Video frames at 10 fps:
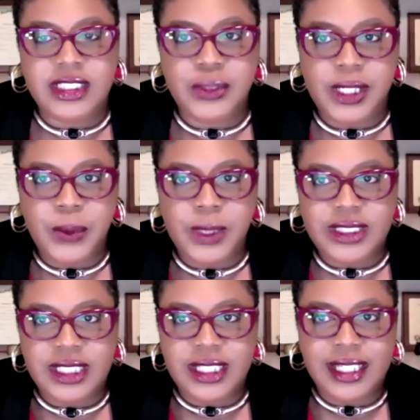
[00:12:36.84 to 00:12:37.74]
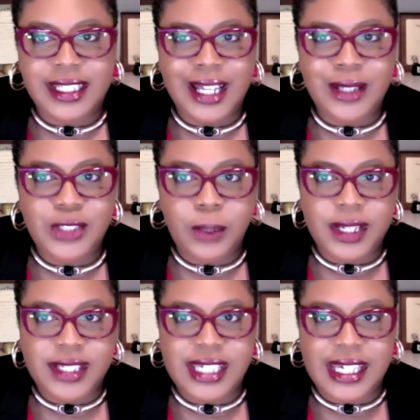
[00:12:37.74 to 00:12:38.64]
a great question, and I'll start
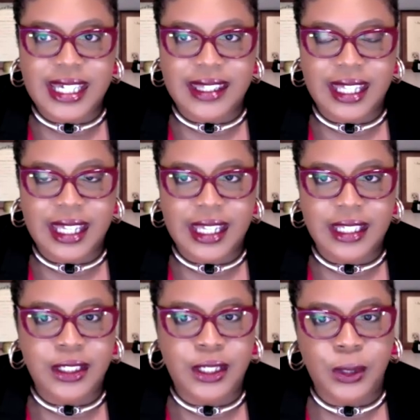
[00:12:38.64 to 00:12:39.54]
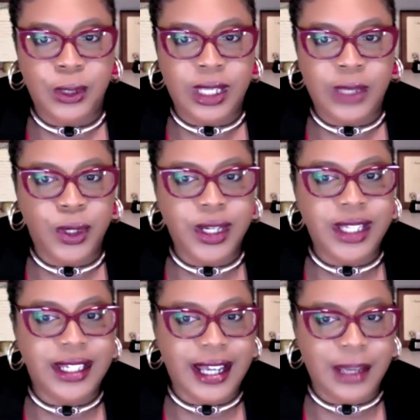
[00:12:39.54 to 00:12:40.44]
by saying that in
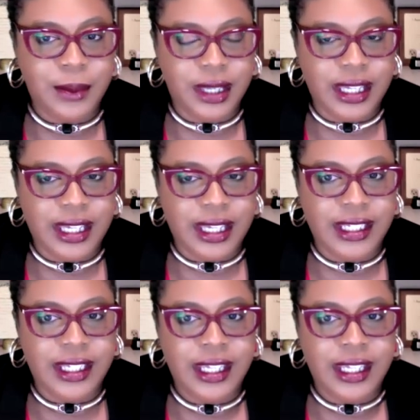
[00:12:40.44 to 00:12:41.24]
working at IMI,